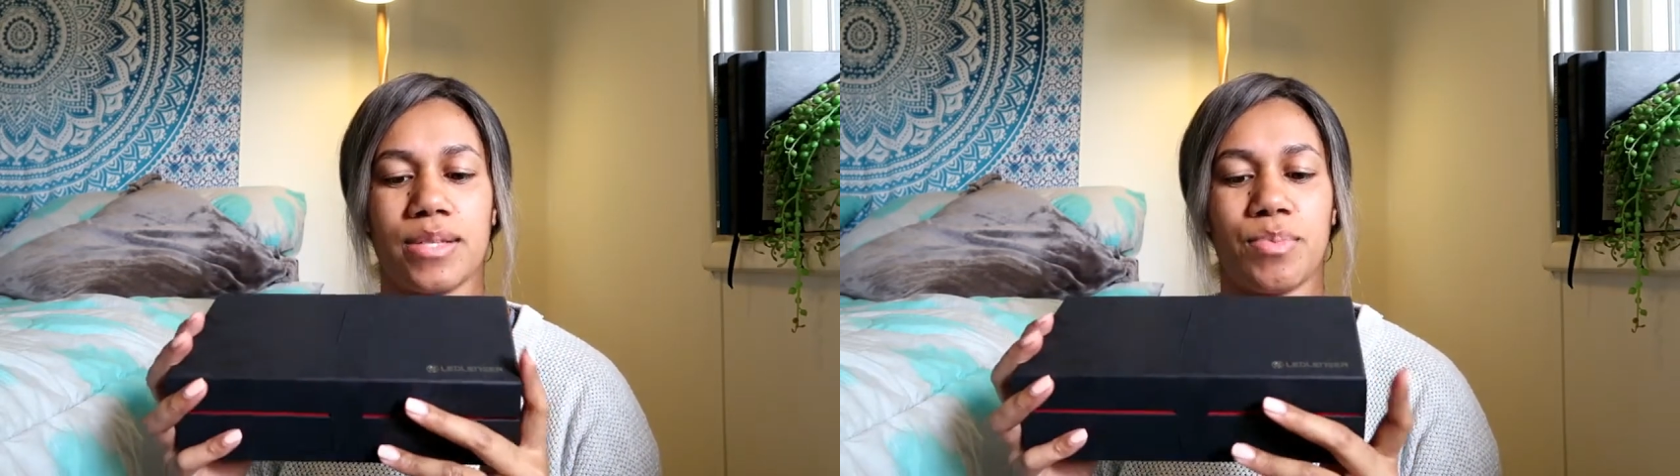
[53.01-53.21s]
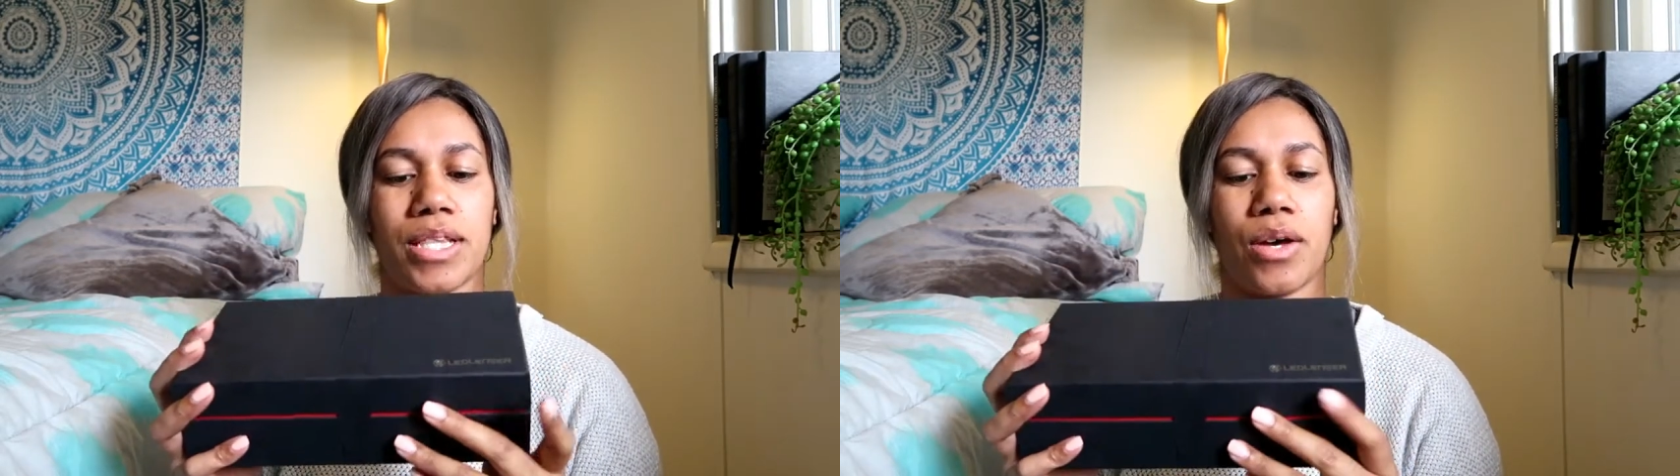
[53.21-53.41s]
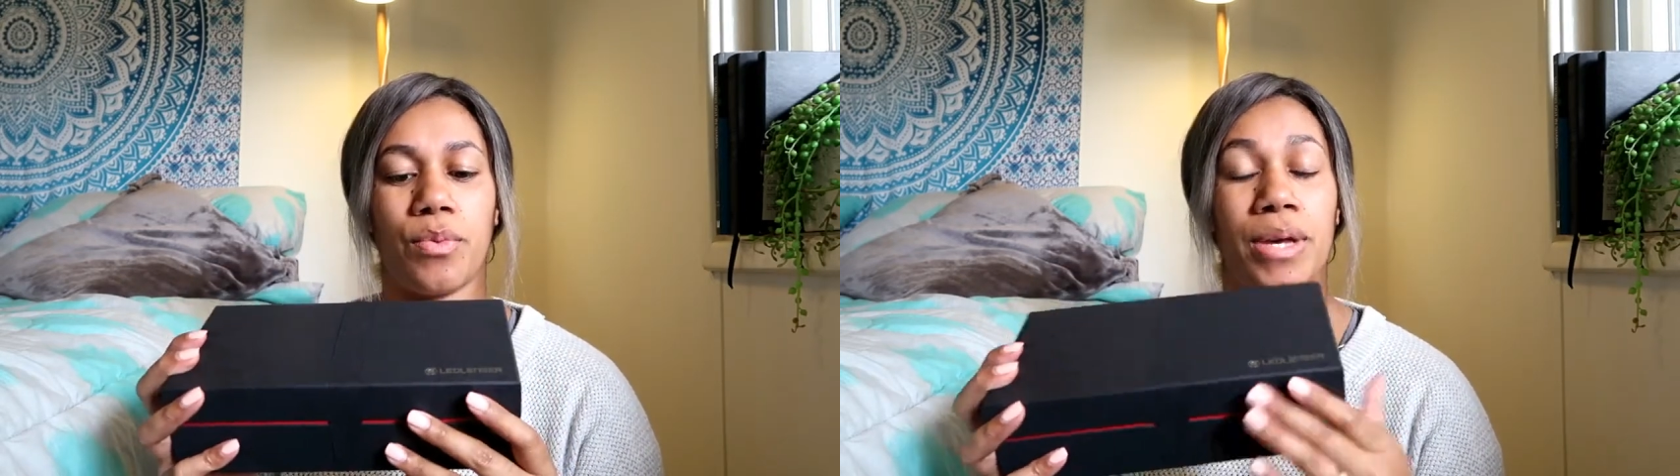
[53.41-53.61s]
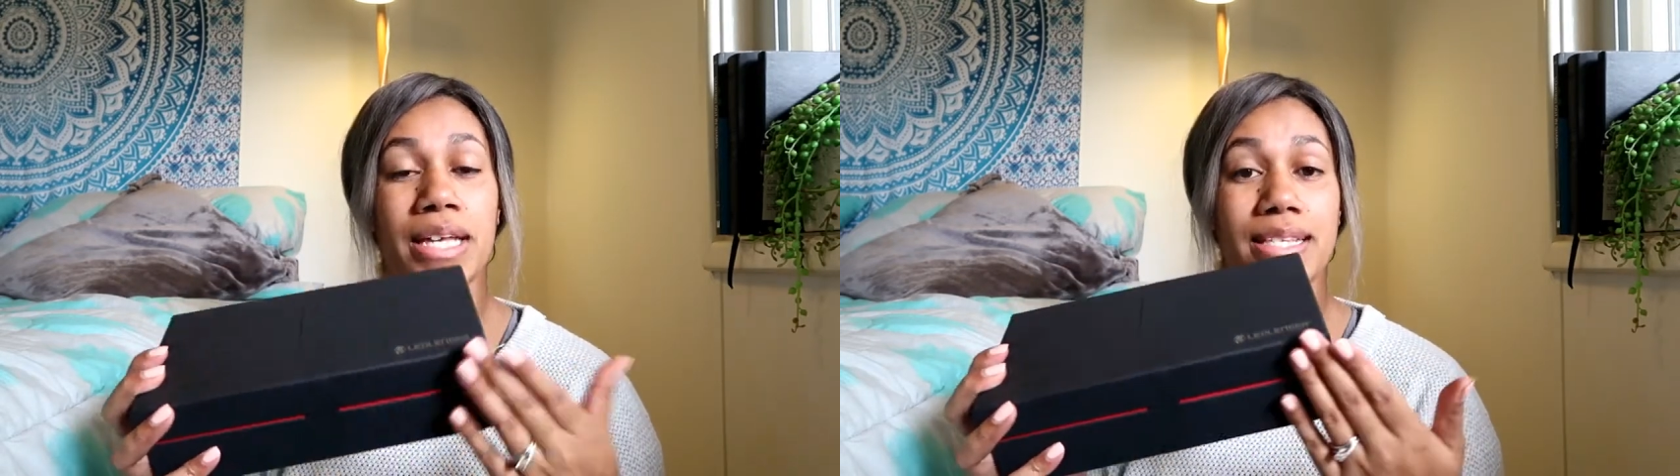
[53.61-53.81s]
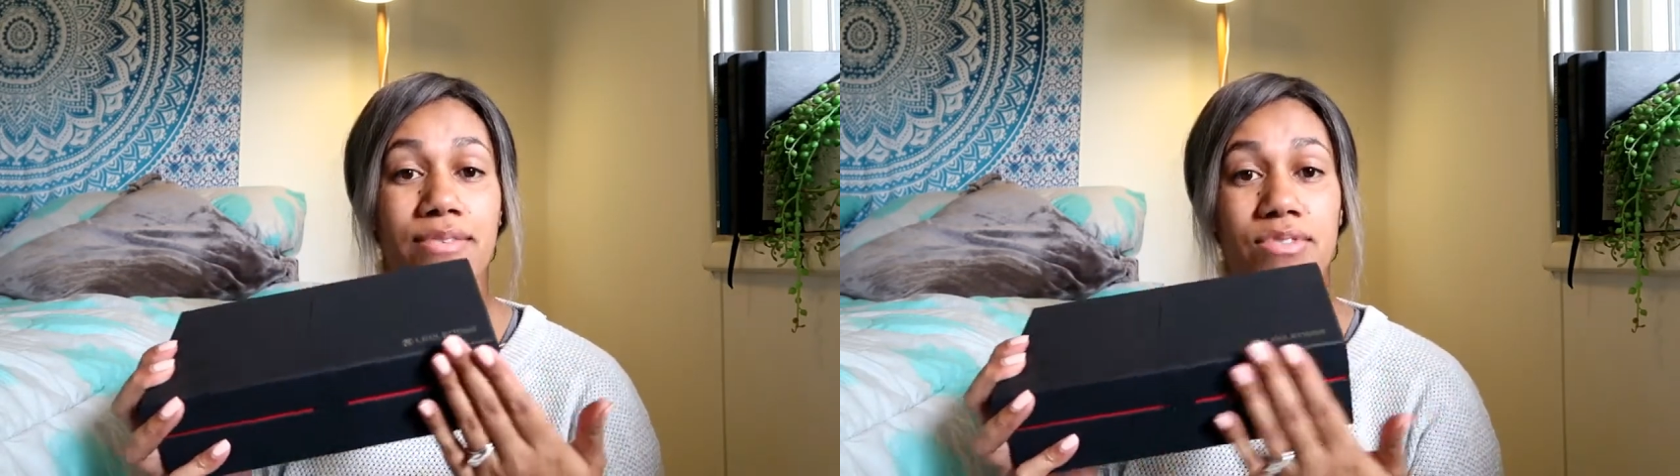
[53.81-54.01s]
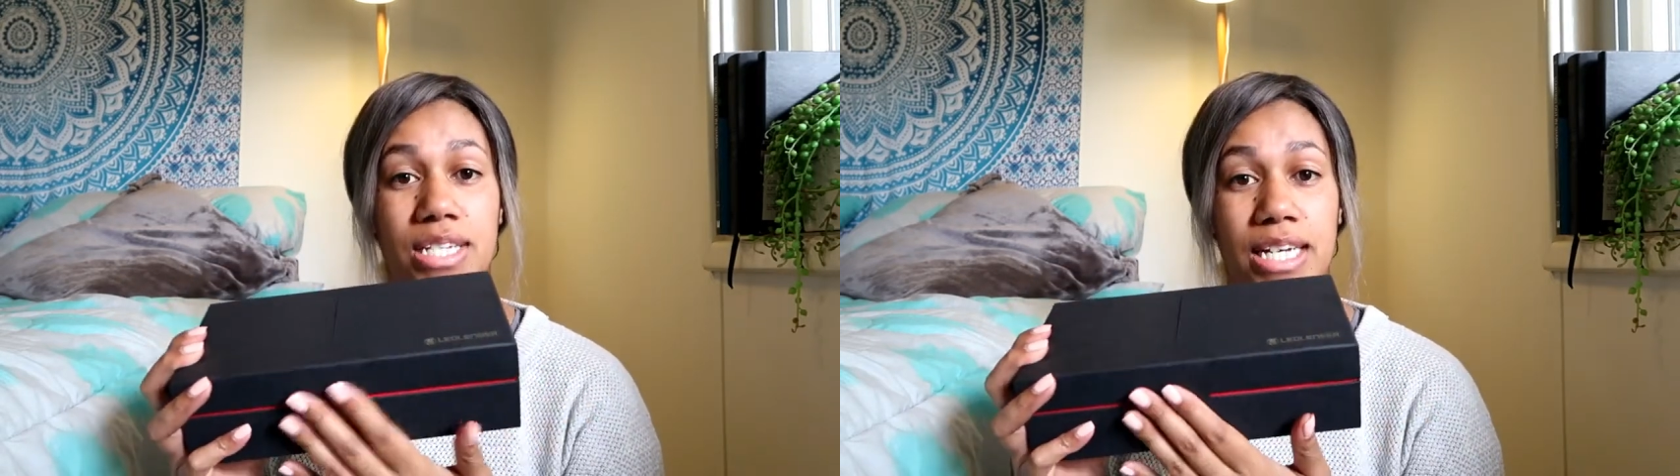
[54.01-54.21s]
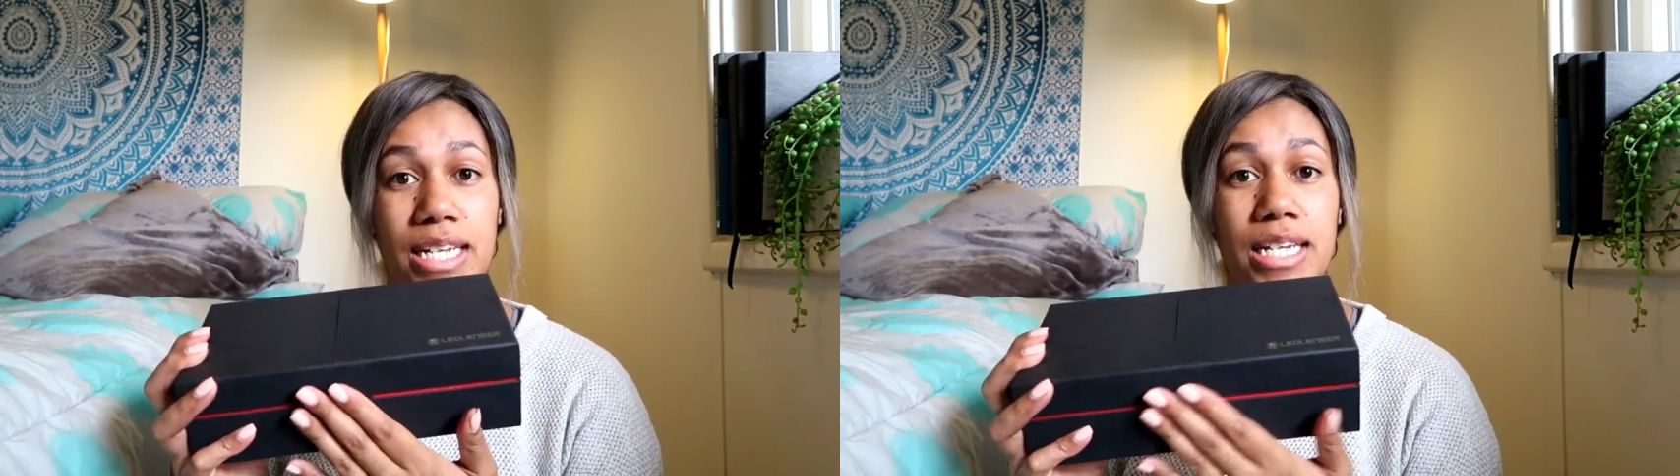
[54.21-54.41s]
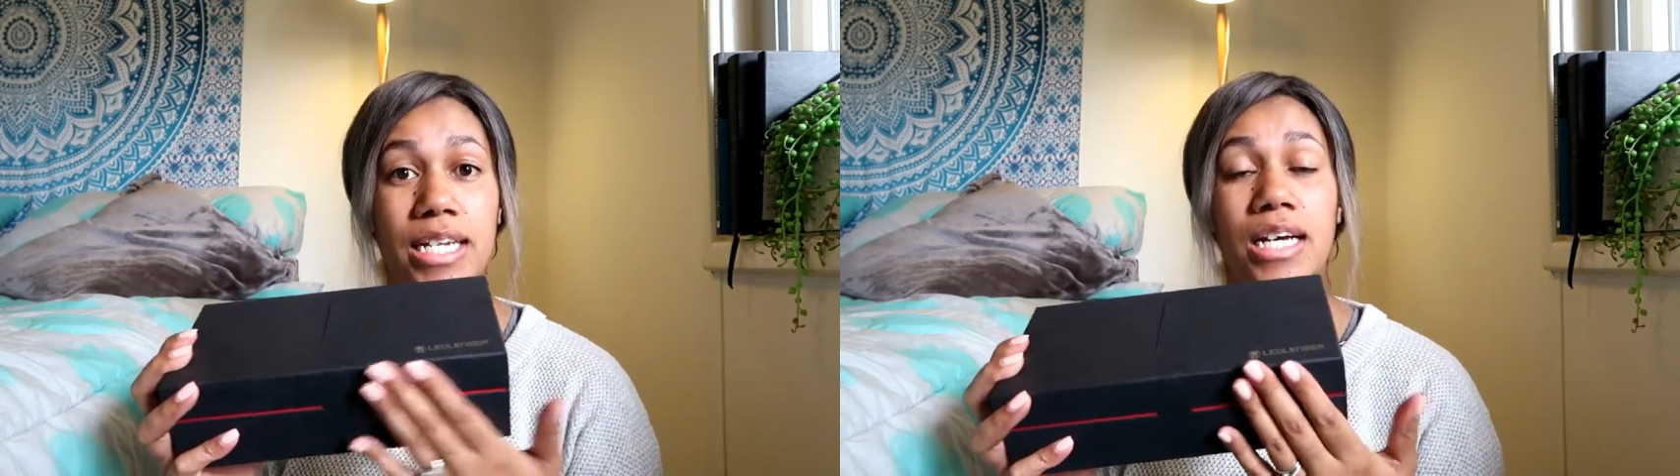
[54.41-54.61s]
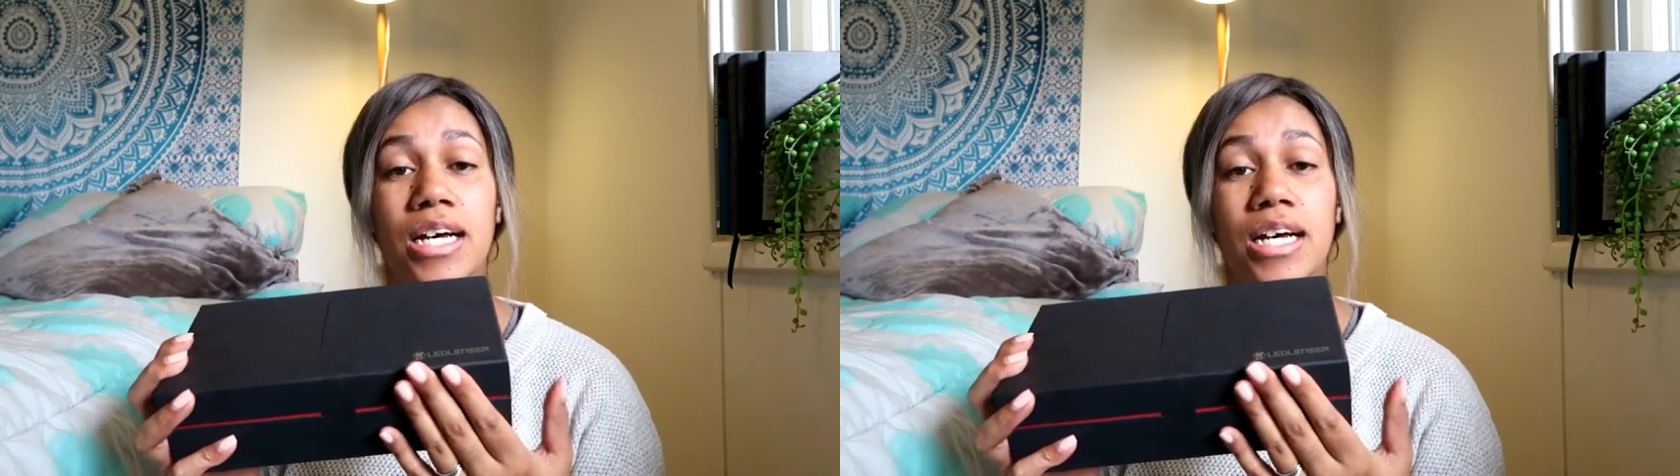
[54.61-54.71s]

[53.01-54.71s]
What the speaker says: but they were P17,